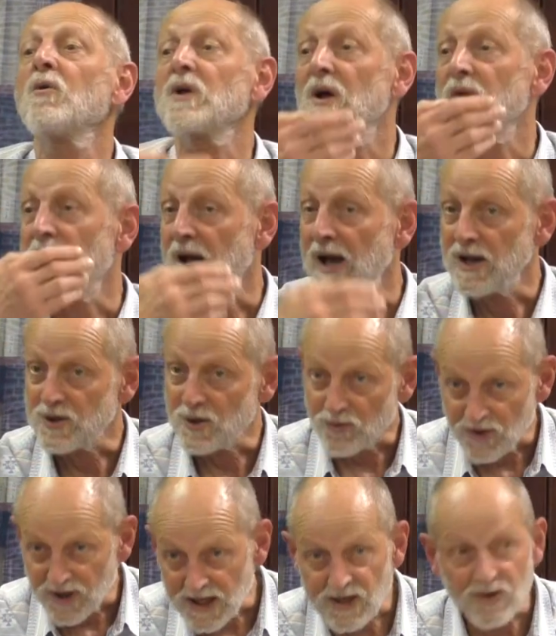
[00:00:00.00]
On the other hand, you
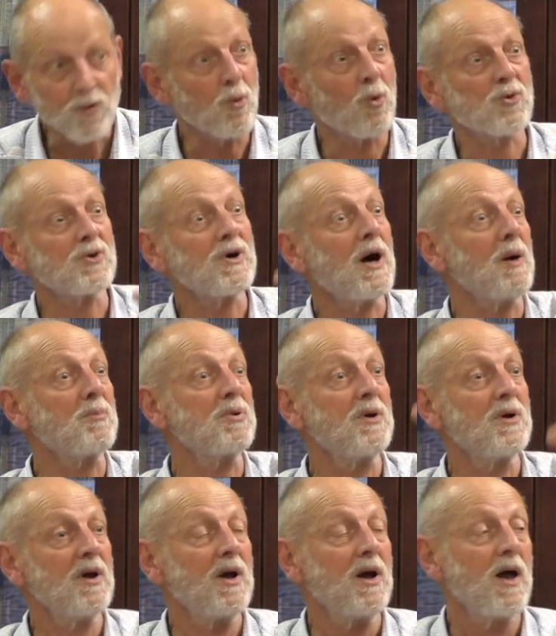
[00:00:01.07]
can heat your water up
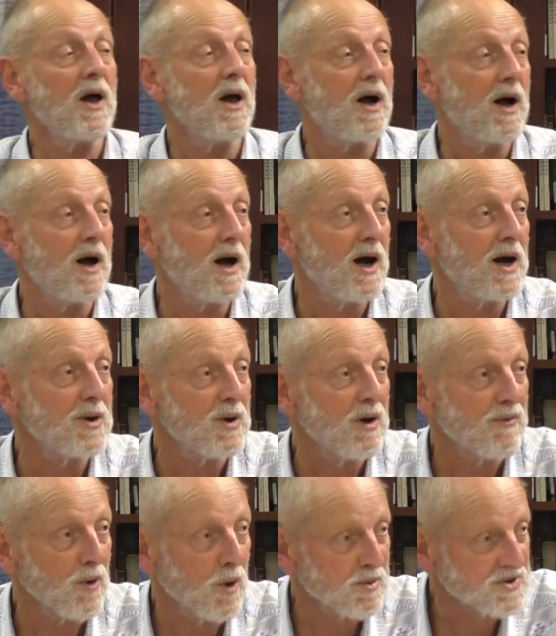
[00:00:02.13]
and you
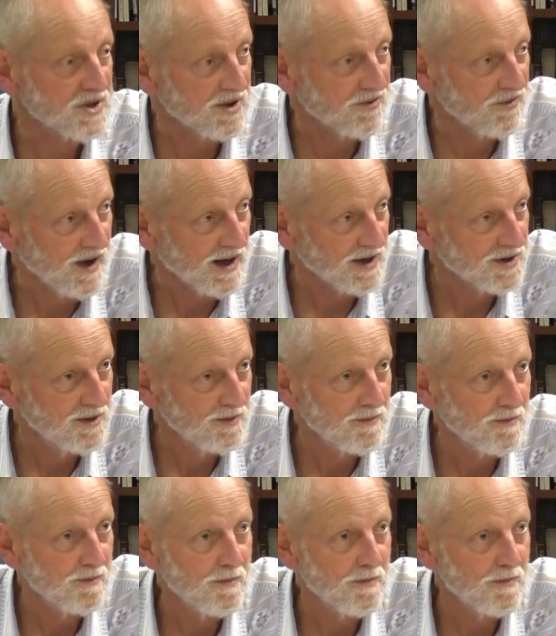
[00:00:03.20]
have the opposite effect.